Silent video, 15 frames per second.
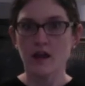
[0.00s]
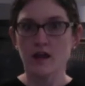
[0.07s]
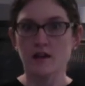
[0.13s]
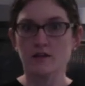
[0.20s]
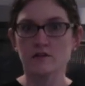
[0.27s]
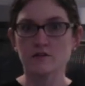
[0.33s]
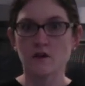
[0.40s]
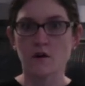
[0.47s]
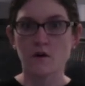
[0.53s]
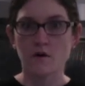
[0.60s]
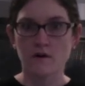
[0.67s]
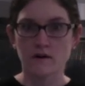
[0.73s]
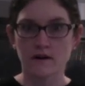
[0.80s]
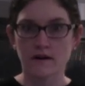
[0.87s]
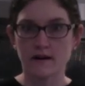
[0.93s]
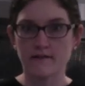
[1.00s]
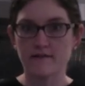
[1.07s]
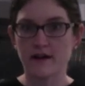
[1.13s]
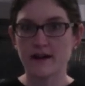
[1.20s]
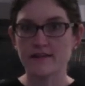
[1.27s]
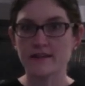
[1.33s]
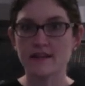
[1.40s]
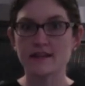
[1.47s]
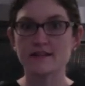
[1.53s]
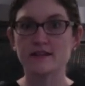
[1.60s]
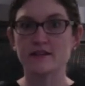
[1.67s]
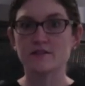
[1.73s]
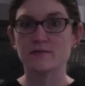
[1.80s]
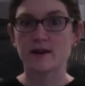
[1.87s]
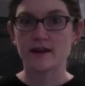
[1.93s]
So I find the
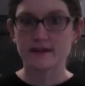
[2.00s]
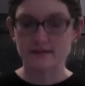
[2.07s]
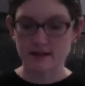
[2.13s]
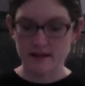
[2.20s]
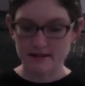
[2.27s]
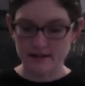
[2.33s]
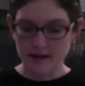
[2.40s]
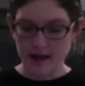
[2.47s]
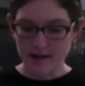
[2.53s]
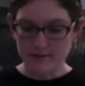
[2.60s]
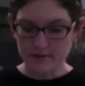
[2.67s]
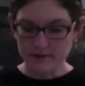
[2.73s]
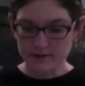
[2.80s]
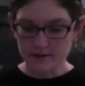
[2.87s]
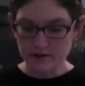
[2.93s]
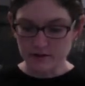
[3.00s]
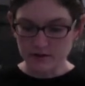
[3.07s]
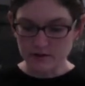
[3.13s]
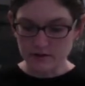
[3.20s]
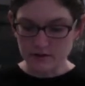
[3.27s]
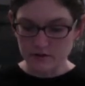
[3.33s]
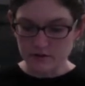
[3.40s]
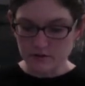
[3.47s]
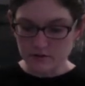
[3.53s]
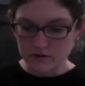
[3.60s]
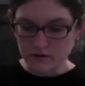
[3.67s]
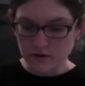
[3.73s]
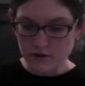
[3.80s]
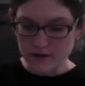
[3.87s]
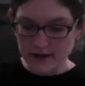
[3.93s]
easiest way to slice an apple is just
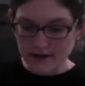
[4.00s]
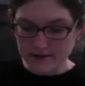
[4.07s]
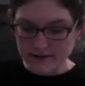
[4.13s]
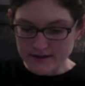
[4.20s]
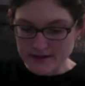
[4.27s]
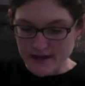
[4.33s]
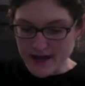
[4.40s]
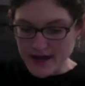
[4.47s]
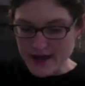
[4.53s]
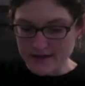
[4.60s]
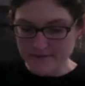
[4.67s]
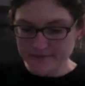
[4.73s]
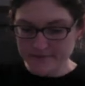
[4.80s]
go down the side.